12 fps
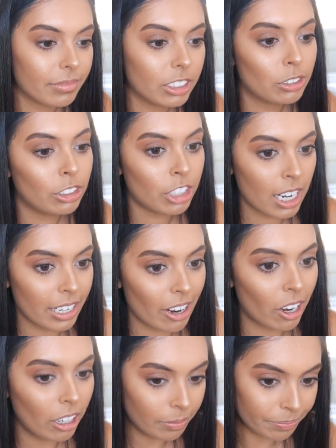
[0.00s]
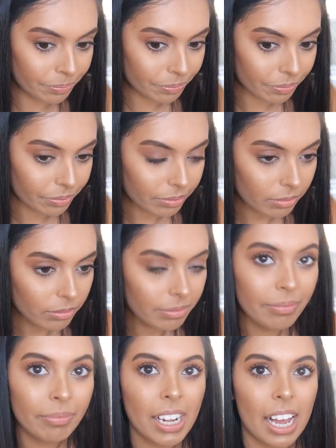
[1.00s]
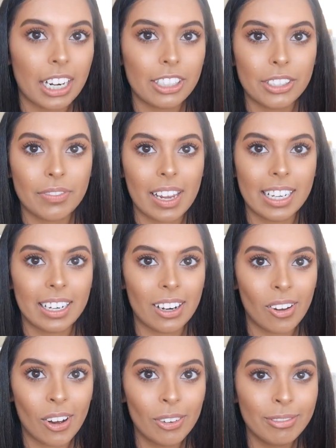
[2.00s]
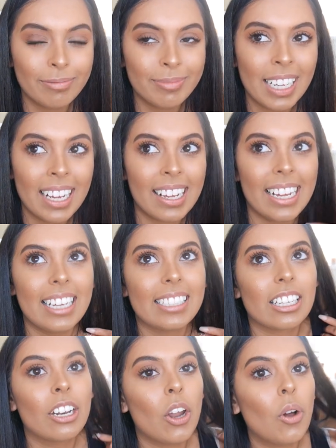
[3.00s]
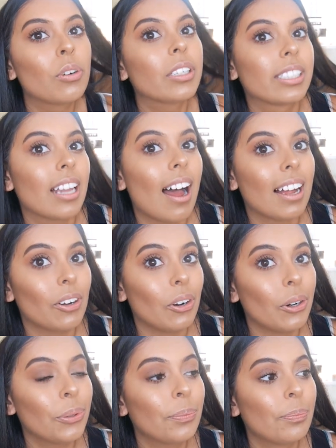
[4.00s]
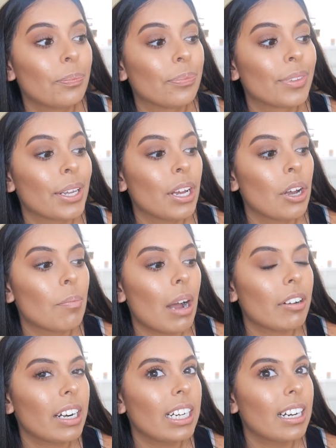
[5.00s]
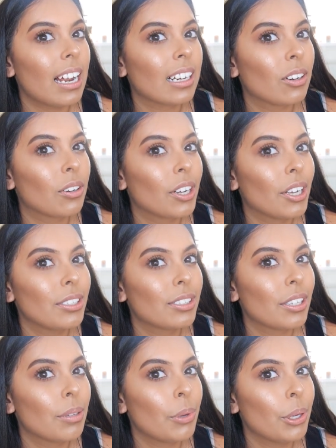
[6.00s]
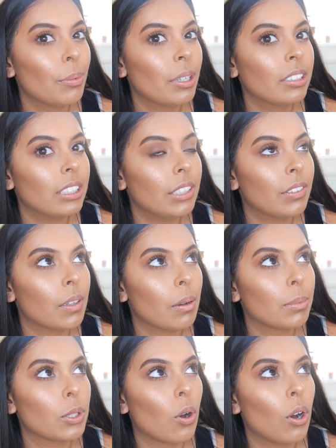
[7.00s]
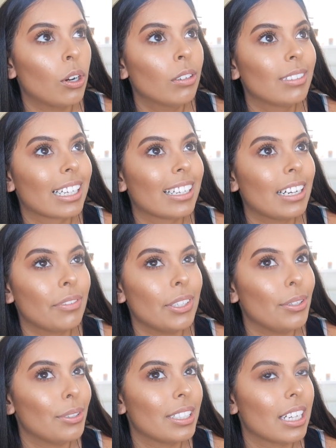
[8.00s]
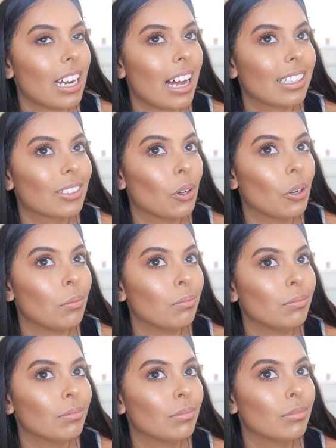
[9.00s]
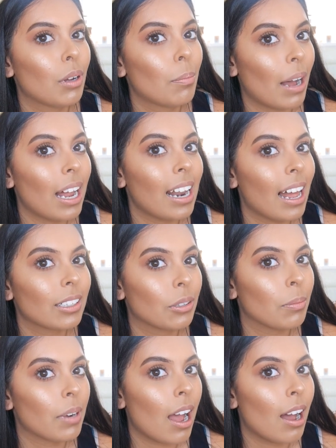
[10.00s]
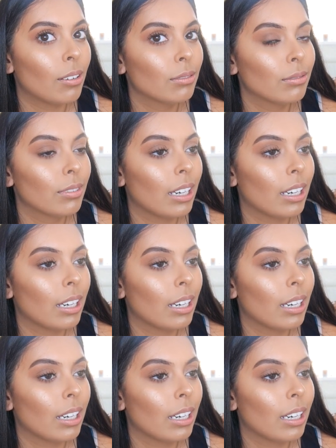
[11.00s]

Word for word: So I tried it on and I just fell in love. It's a long style, but I really like long coats at the moment, even though I'm short. Like I never used to like them, but I like them now.